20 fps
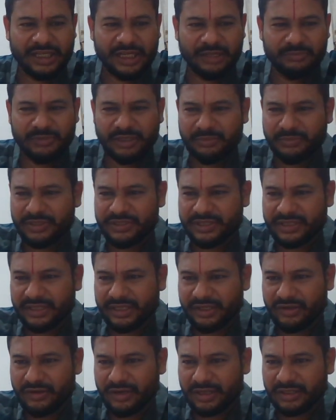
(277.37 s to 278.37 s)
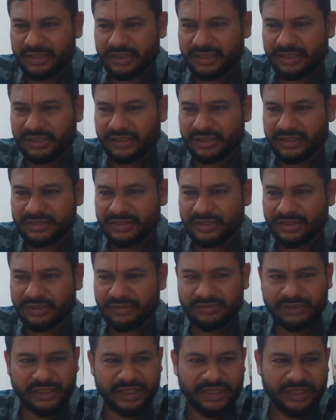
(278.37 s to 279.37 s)
I'm immediately got the result
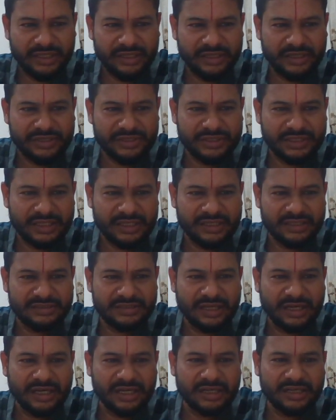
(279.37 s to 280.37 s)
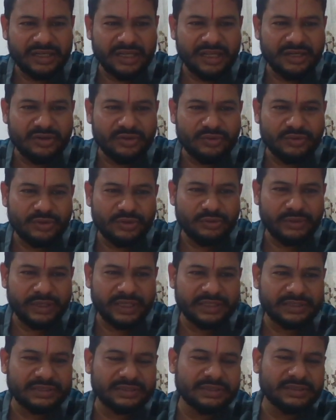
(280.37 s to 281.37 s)
of the integration, that is arc tan root
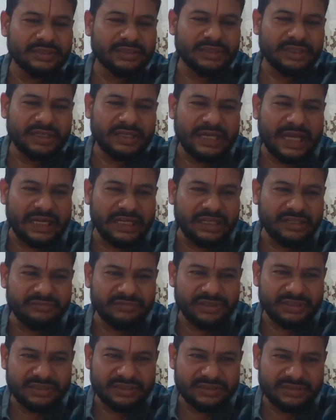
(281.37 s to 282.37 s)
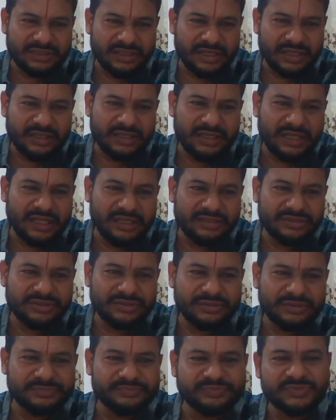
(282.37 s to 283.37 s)
2x, tan inverse is arc tan.
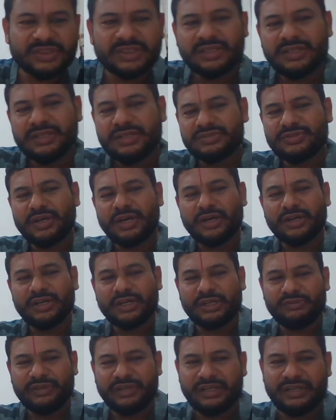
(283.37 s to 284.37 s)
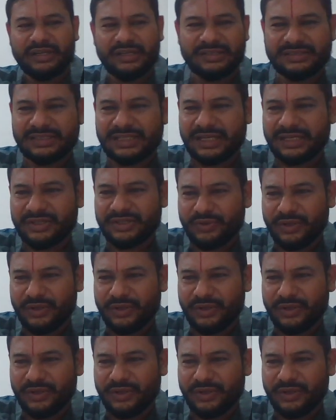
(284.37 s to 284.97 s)
So how convenient is that?